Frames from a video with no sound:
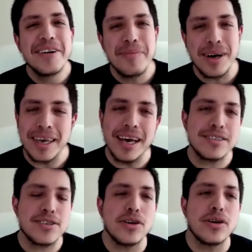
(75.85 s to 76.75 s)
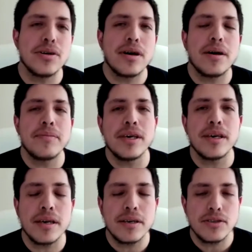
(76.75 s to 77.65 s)
but yeah, so I mean,
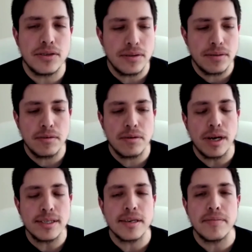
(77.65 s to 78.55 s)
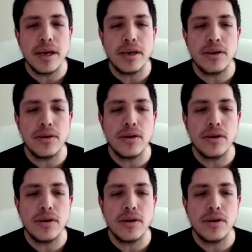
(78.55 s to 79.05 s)
once I met you